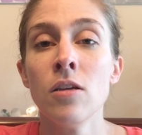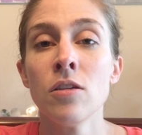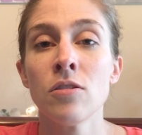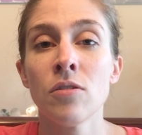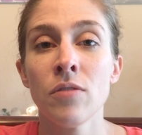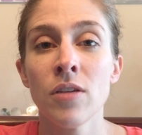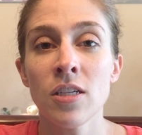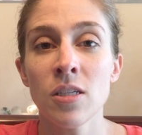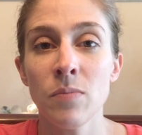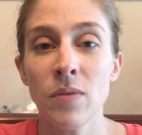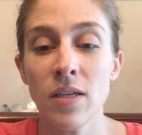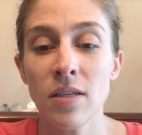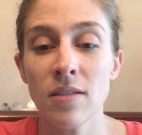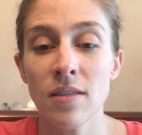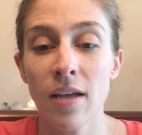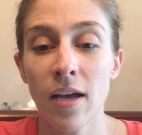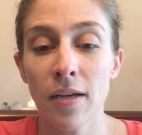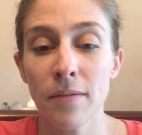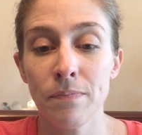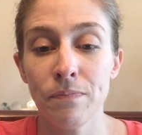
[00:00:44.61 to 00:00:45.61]
So this means
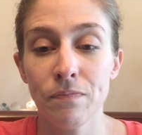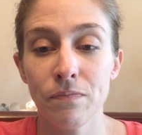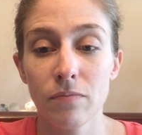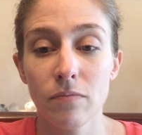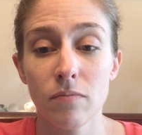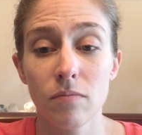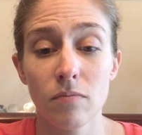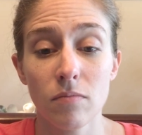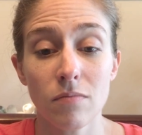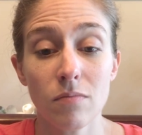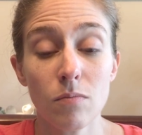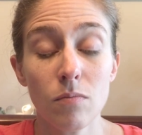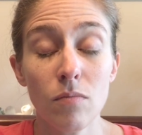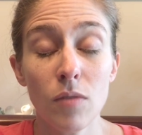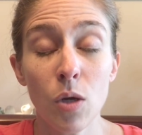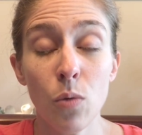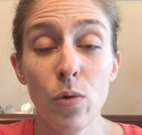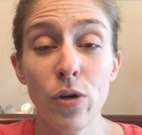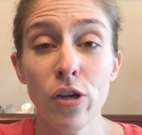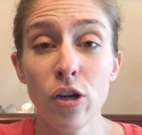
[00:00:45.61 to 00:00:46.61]
that
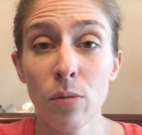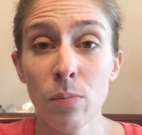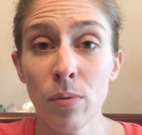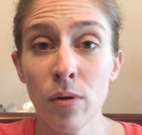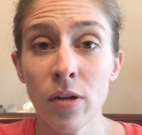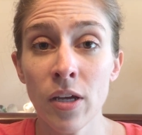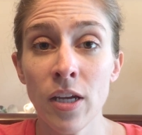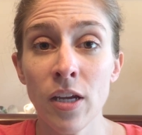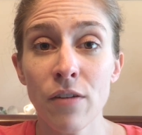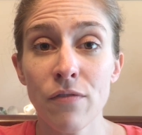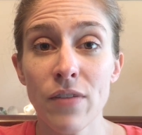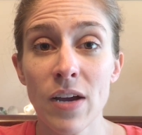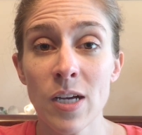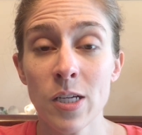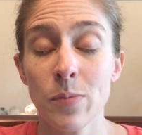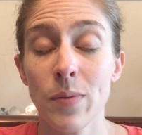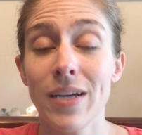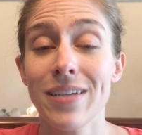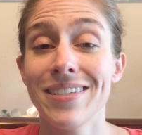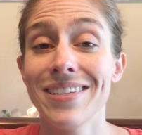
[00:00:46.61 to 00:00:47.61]
when you're booking your
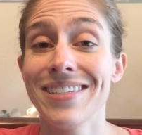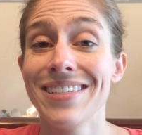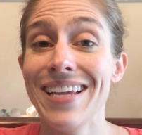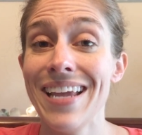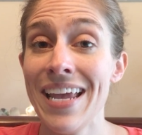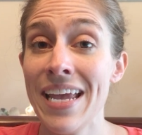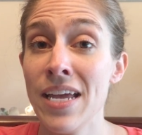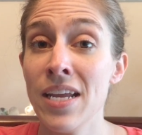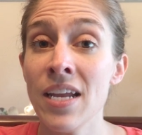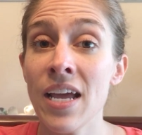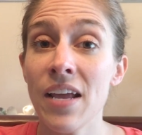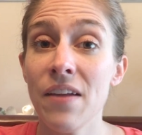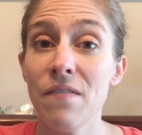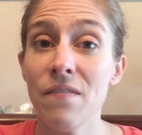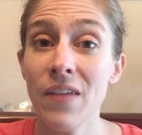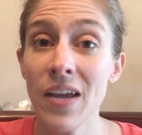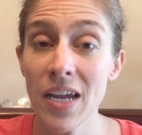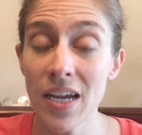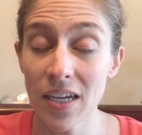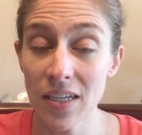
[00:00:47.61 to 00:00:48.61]
FastPasses in
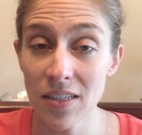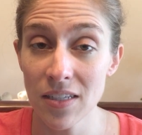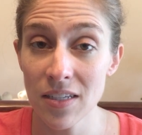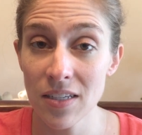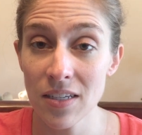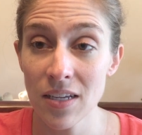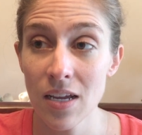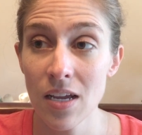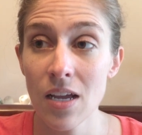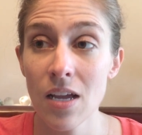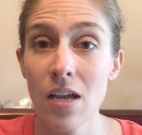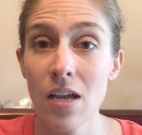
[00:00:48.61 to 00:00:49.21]
advance,